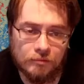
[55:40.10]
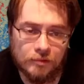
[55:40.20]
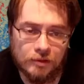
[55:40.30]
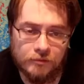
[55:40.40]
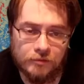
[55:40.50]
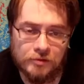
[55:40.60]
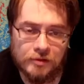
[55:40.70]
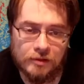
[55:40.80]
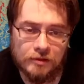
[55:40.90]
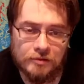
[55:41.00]
levels
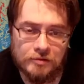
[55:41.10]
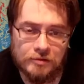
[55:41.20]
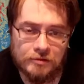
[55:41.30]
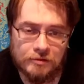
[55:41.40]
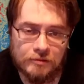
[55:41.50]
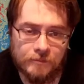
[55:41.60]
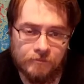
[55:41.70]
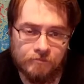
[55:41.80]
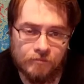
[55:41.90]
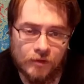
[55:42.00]
that it's just
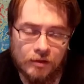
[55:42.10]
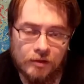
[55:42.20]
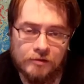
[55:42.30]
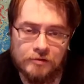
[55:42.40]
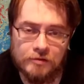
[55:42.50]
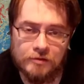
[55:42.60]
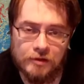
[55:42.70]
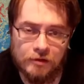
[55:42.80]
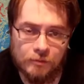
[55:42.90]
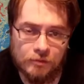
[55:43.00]

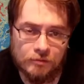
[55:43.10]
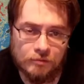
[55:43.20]
unsustainable.